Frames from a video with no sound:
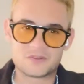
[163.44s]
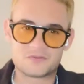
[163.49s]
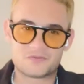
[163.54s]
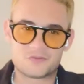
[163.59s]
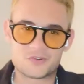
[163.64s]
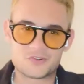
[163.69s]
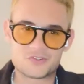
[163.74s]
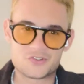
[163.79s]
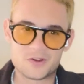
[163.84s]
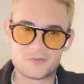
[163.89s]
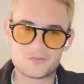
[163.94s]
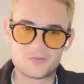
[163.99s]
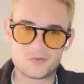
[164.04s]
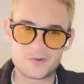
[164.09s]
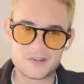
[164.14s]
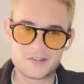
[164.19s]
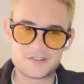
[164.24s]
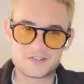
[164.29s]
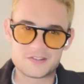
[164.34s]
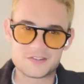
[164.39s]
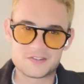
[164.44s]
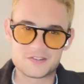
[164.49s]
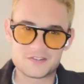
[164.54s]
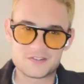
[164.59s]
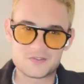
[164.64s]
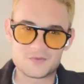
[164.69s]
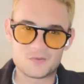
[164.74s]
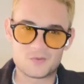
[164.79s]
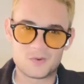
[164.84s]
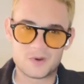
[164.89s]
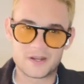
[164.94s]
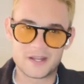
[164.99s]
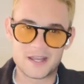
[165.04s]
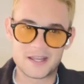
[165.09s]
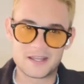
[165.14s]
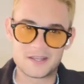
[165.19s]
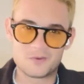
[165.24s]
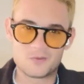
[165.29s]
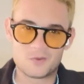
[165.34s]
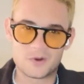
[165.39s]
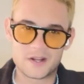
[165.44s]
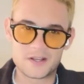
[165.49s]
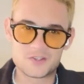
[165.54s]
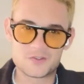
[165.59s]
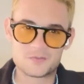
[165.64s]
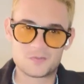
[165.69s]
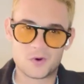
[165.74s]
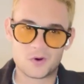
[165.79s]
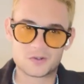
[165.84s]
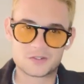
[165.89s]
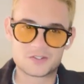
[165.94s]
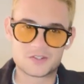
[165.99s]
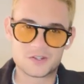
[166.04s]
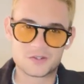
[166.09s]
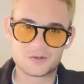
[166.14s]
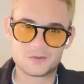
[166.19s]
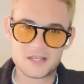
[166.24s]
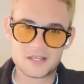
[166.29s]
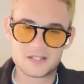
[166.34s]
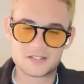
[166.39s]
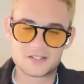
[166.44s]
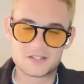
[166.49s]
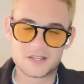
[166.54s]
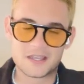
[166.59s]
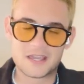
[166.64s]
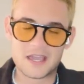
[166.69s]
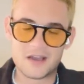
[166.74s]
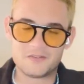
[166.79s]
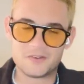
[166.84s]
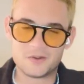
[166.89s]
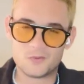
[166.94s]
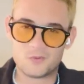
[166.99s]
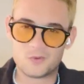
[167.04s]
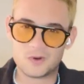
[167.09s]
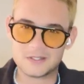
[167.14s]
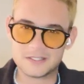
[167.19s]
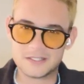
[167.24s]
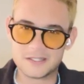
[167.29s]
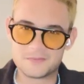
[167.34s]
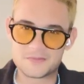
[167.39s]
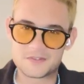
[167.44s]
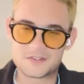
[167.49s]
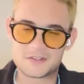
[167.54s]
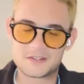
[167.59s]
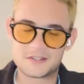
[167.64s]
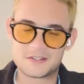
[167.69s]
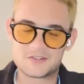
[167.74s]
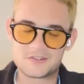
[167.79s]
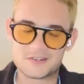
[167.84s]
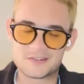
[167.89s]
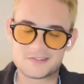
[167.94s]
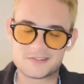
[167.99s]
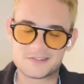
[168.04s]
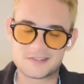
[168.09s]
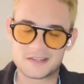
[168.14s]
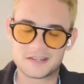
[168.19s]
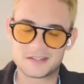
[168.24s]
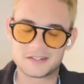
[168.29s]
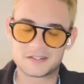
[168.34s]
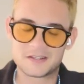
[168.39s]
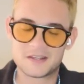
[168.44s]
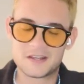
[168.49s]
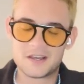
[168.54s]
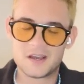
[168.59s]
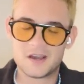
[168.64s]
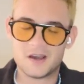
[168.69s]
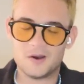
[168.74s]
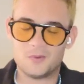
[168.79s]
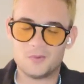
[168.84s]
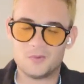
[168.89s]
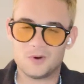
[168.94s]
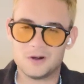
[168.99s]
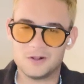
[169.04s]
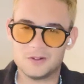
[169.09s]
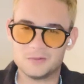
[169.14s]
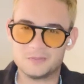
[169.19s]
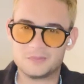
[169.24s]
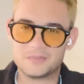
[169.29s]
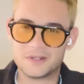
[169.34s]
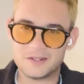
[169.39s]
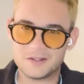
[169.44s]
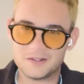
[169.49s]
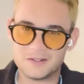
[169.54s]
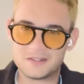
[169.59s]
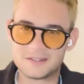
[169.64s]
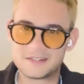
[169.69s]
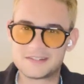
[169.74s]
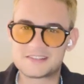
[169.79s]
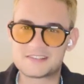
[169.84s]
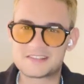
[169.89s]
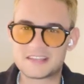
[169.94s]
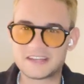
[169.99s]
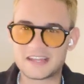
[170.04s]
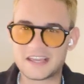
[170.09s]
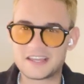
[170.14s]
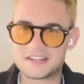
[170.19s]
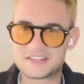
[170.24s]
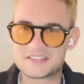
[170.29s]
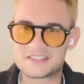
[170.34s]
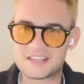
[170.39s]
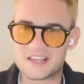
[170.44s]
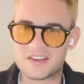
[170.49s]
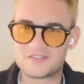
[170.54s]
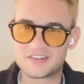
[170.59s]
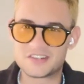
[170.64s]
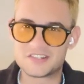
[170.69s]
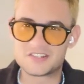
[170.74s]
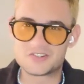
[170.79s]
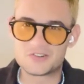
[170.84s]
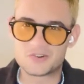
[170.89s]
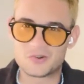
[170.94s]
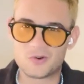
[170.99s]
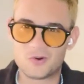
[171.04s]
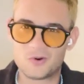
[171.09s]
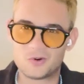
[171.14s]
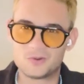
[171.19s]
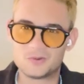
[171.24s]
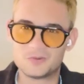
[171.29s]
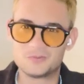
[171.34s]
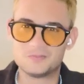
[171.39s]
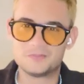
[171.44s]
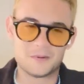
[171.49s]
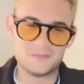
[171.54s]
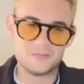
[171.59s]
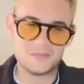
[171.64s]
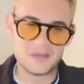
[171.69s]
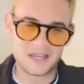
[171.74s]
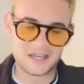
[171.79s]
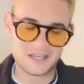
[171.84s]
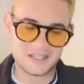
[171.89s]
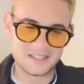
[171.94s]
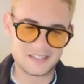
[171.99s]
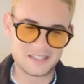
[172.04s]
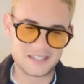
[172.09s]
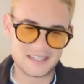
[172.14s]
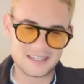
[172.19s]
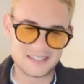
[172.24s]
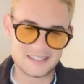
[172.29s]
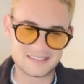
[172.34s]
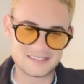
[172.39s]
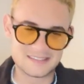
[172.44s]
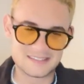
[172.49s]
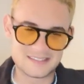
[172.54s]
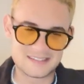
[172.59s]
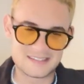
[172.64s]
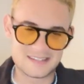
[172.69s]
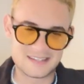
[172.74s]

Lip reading: For some reasons, when I spoke to Kevin Williams, he just said, well, Bill is an 87-year-old man and